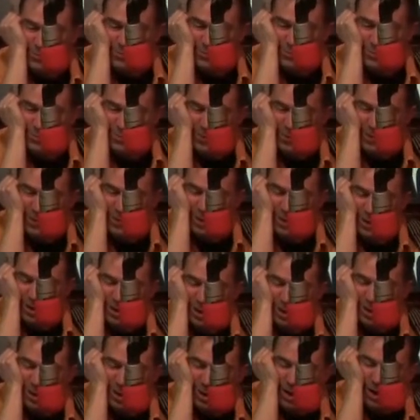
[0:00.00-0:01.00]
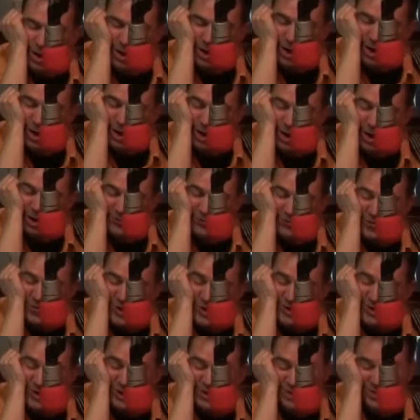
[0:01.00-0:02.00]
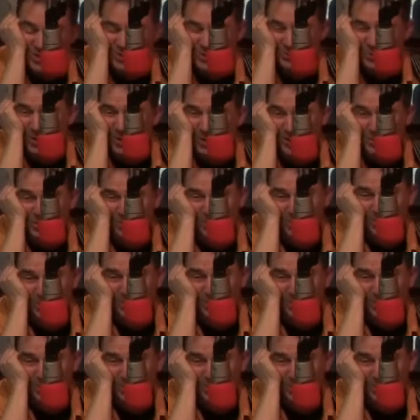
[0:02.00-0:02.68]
is it blues scene dot co dot U K? I think or? it is, Martin.